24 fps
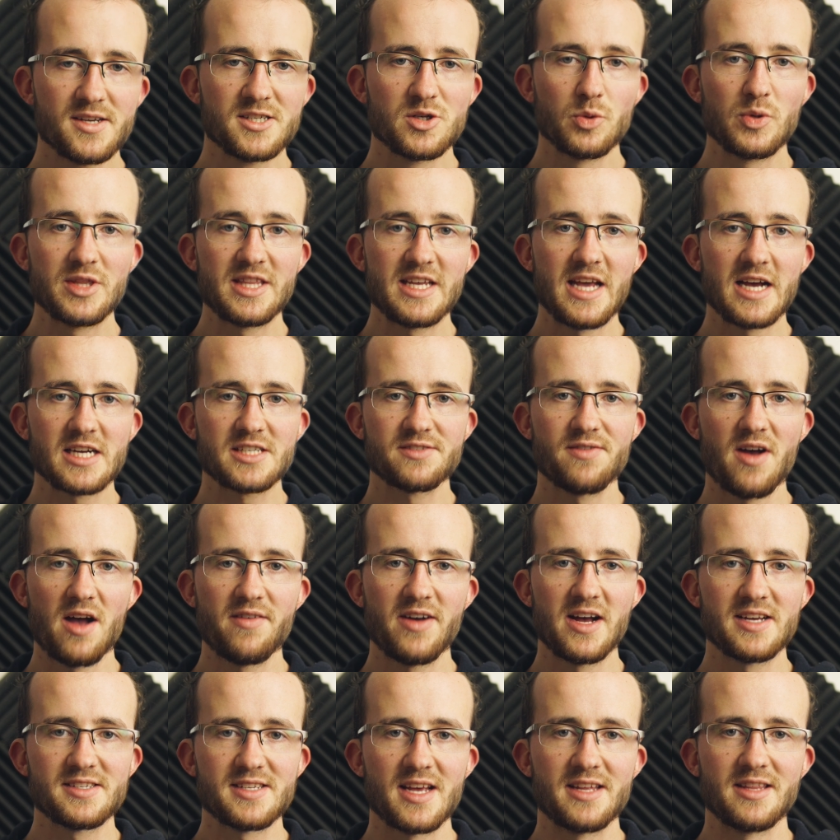So with the
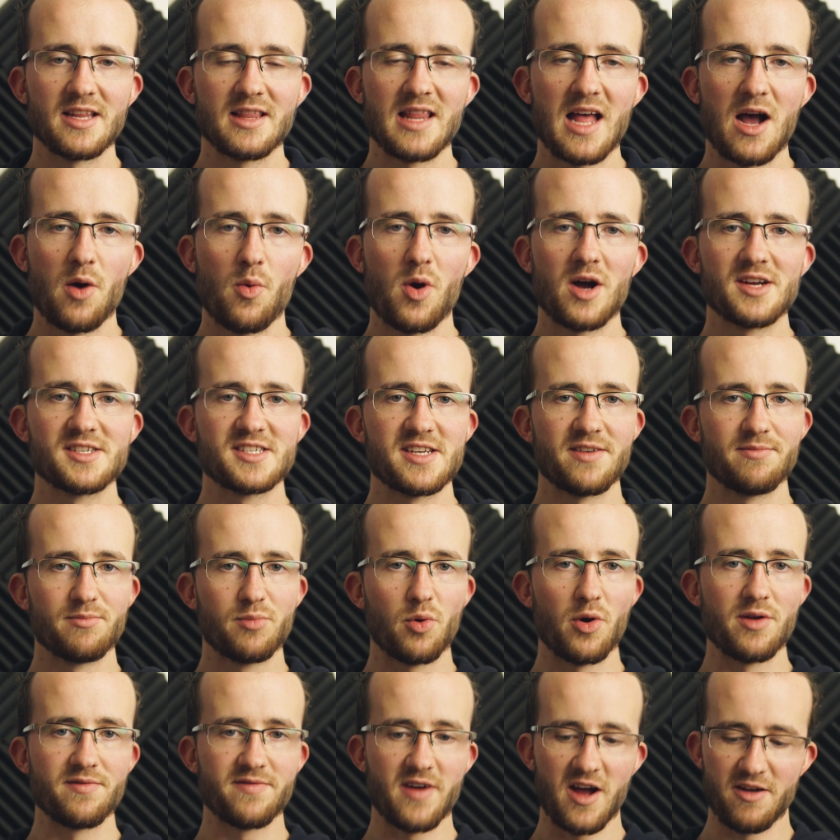X5S and the Laowa
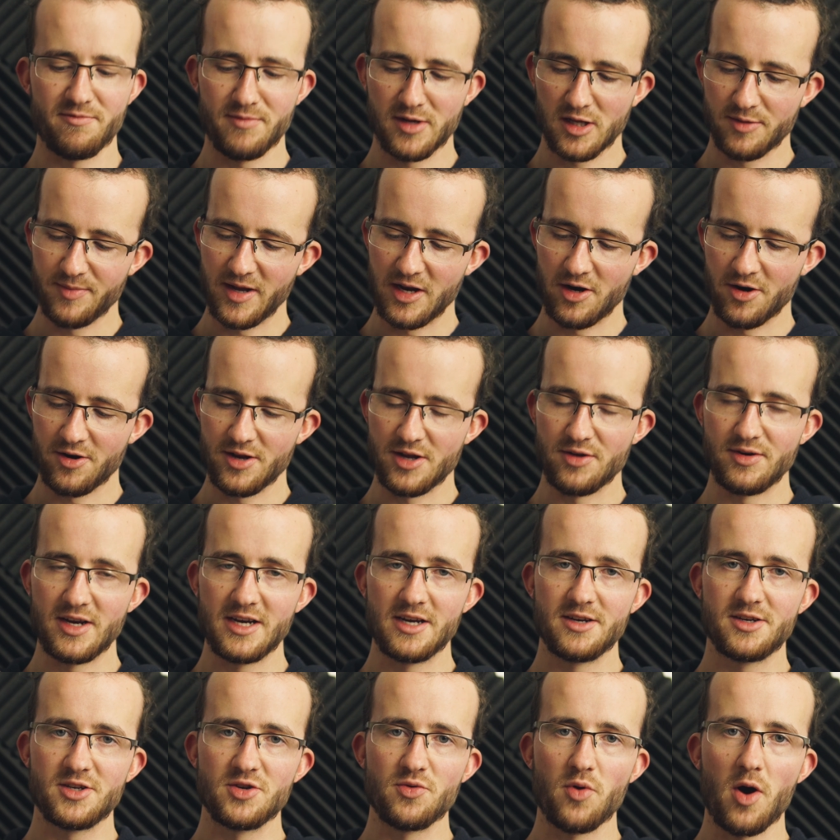7.5mm, you
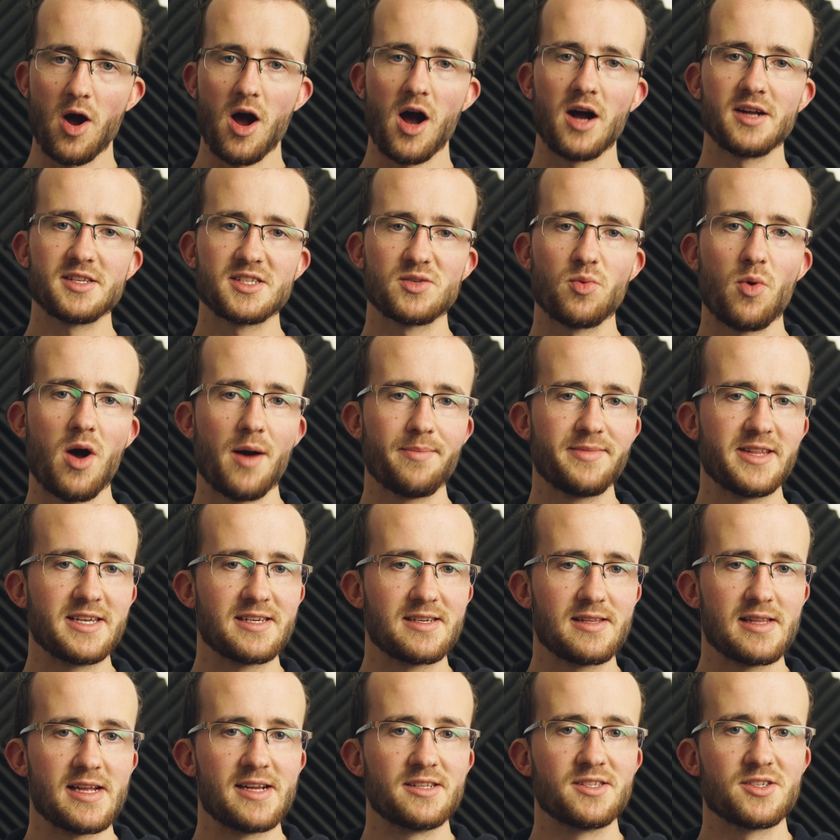needed to hot swap
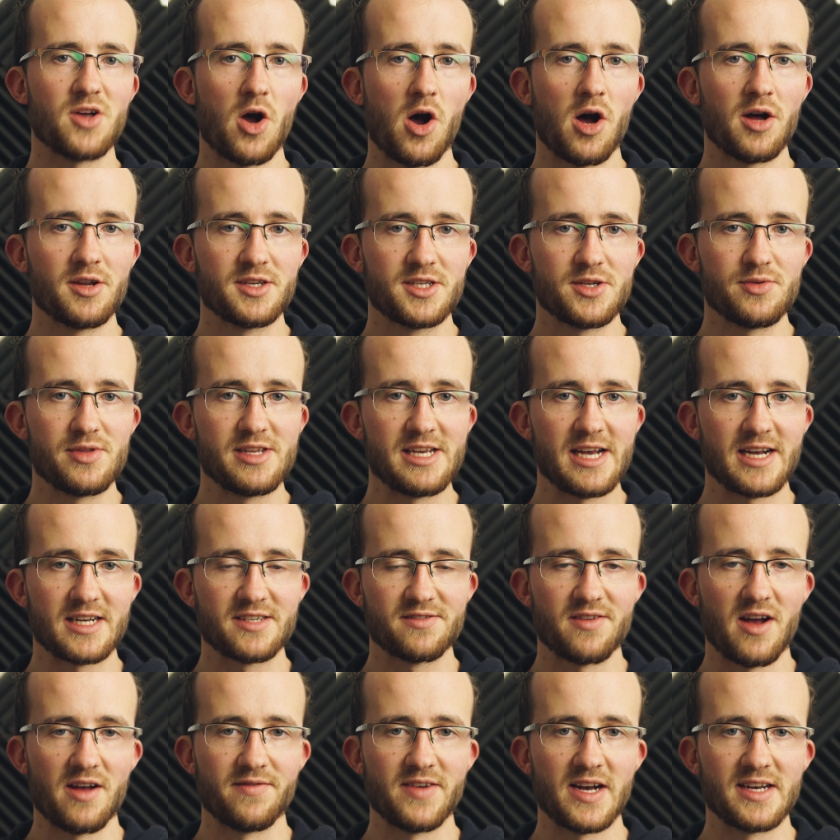this lens onto the
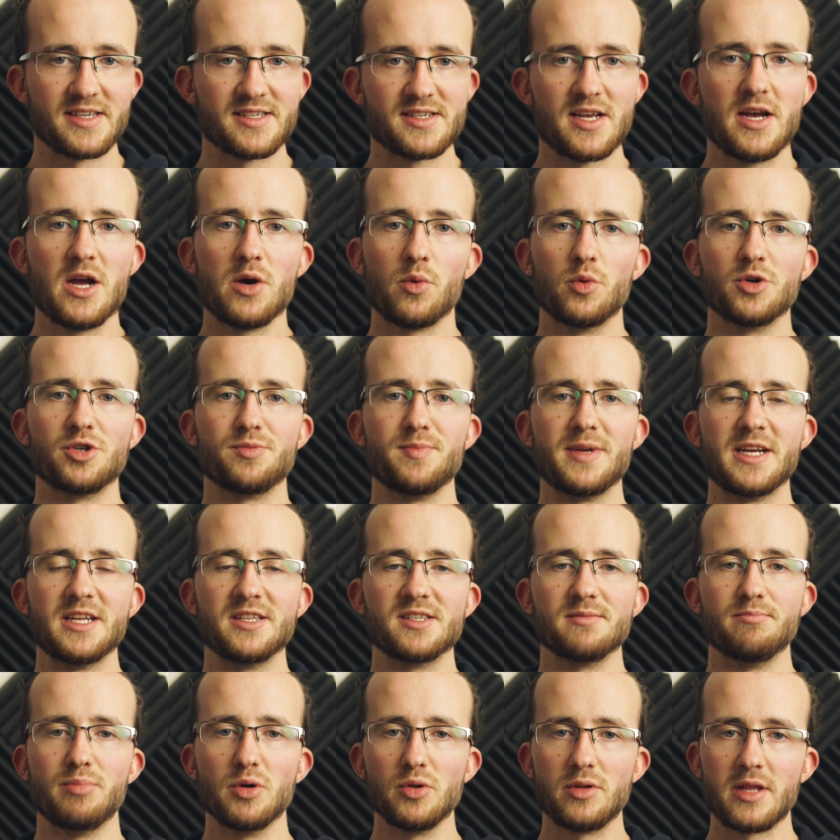X5S, which
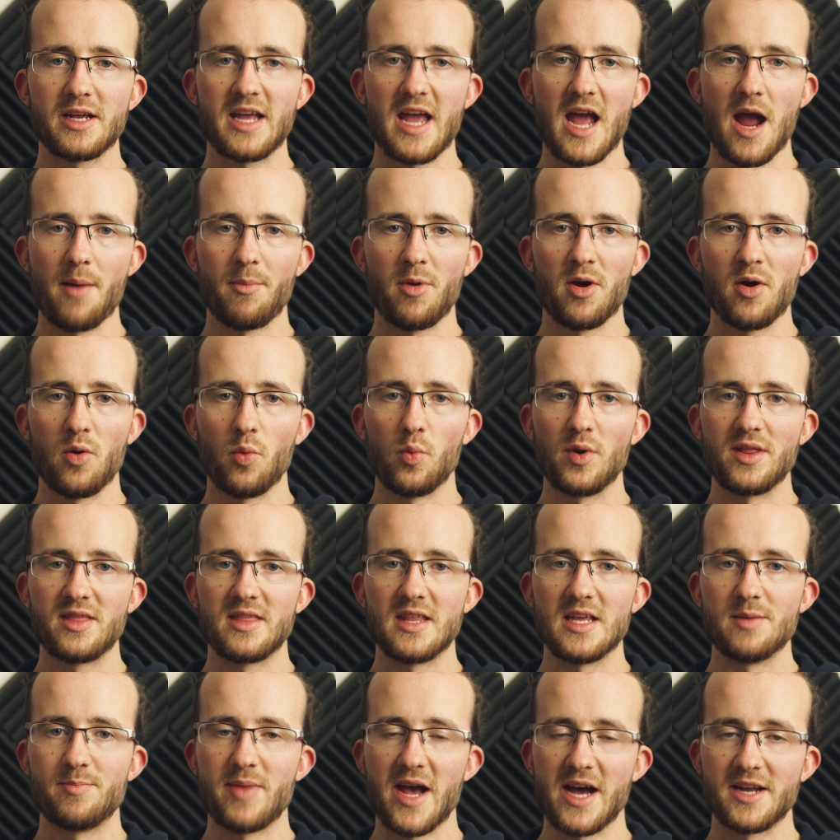means boot the camera
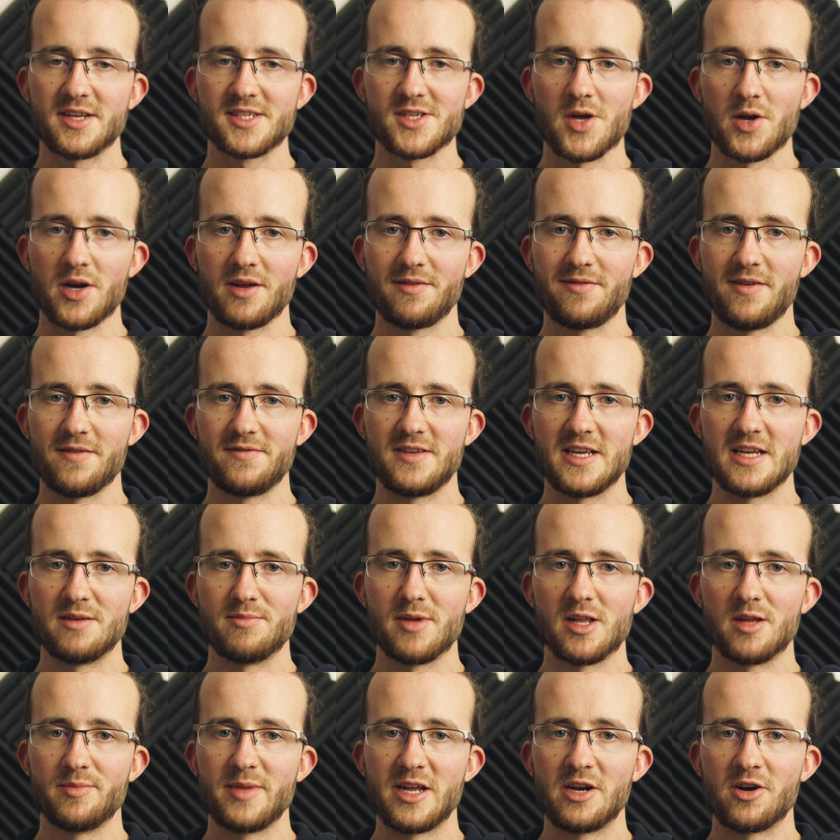with the Panasonic
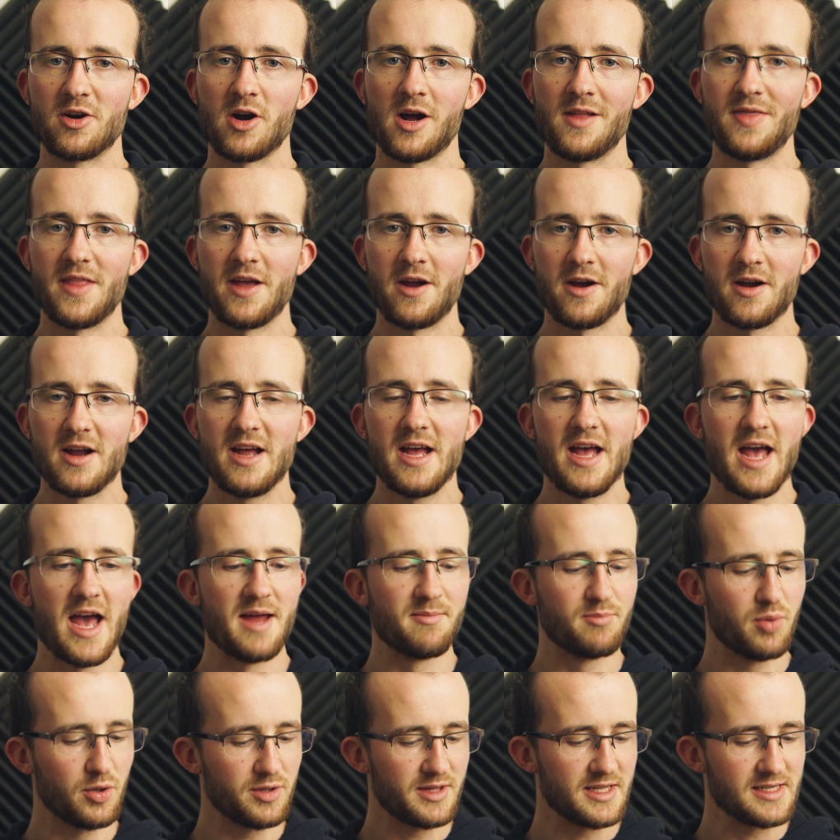15mm on there
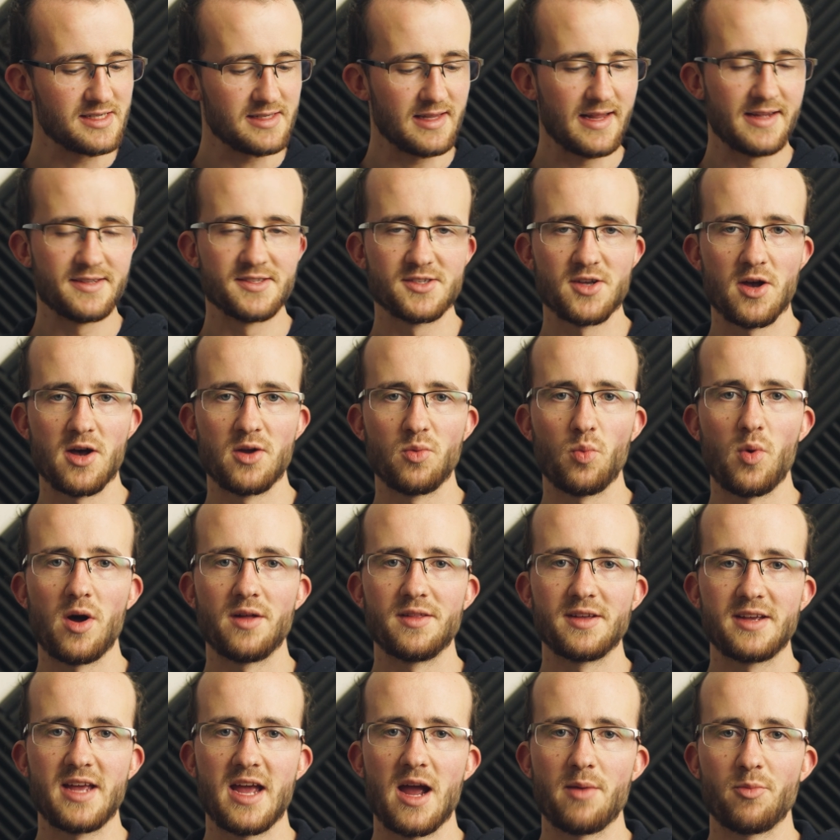and put this lens on
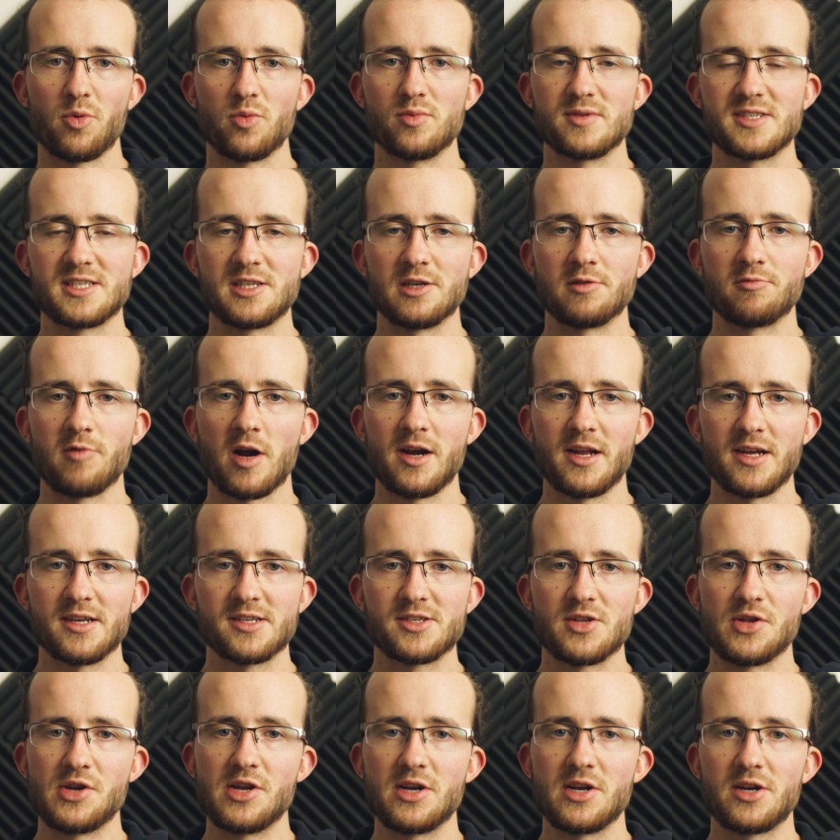while the camera was still running
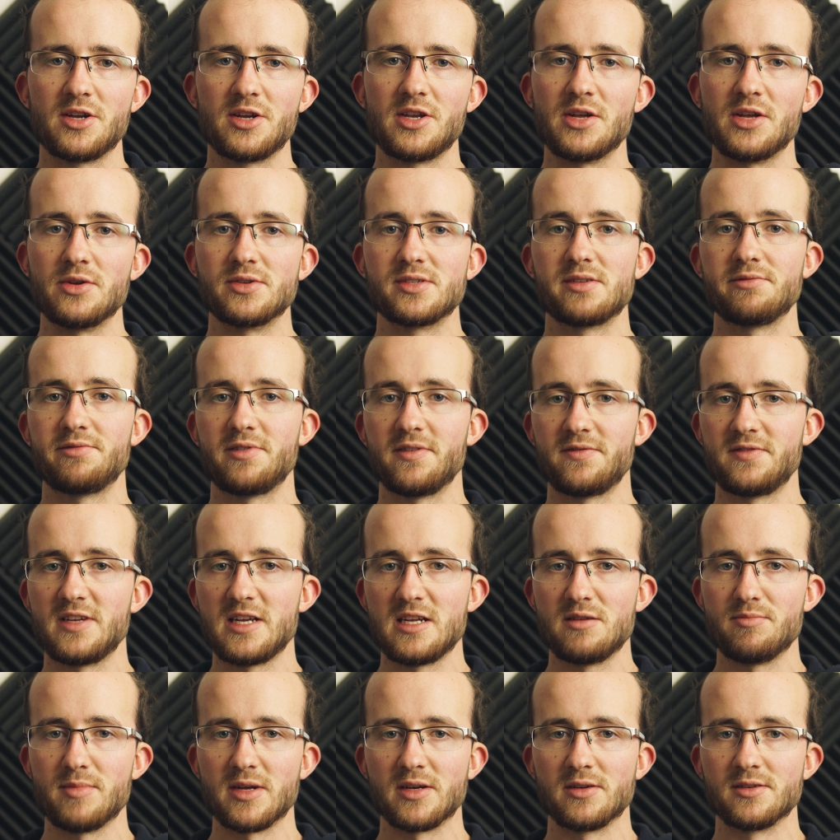so that it could use the
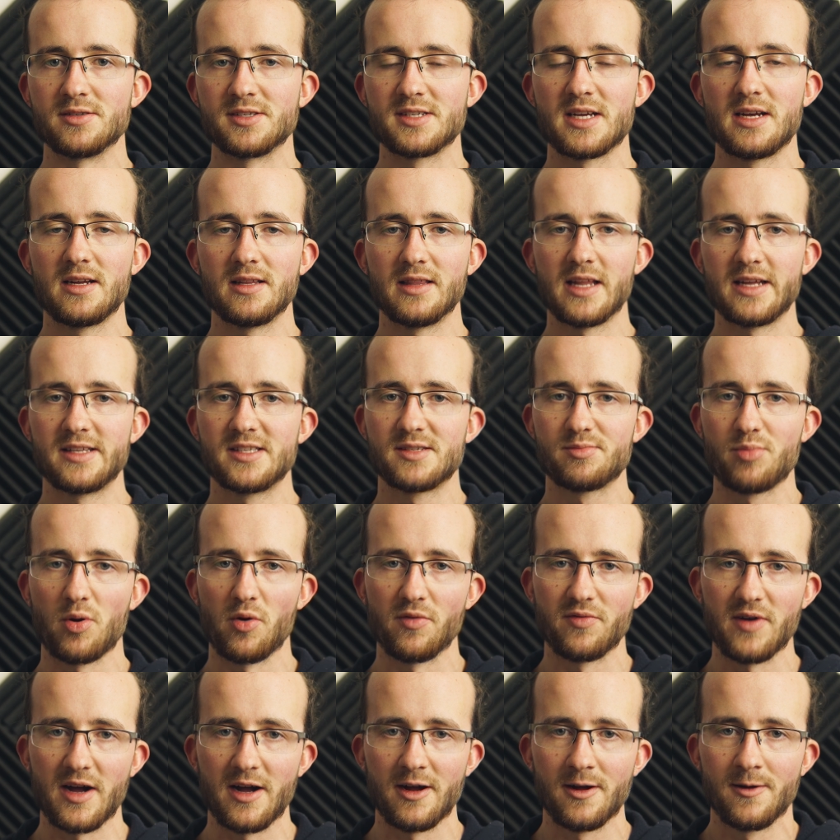15 mm lens
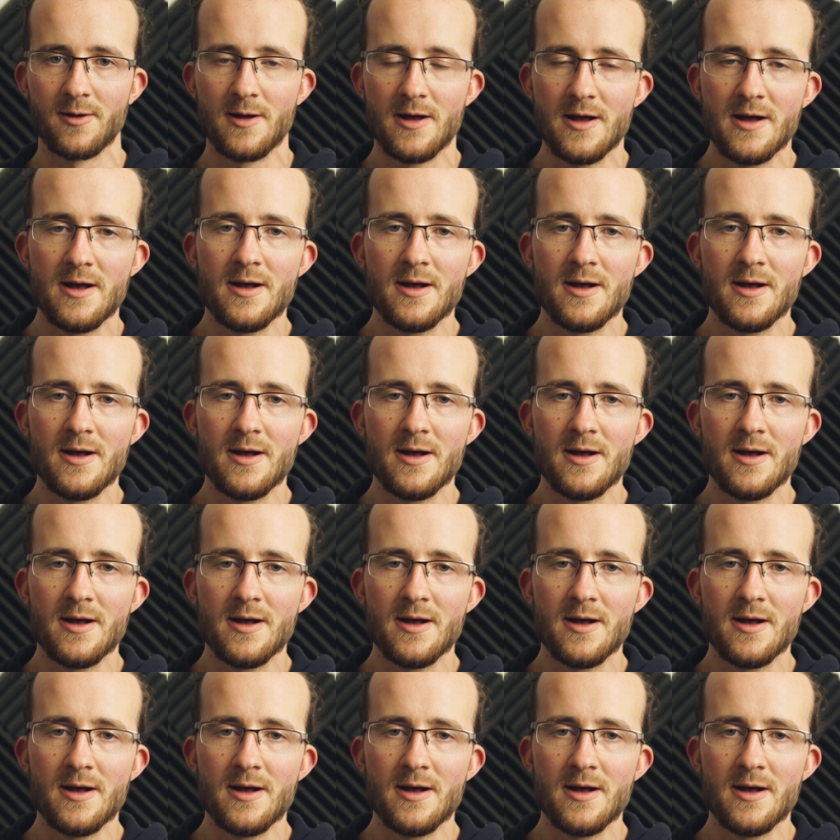profile.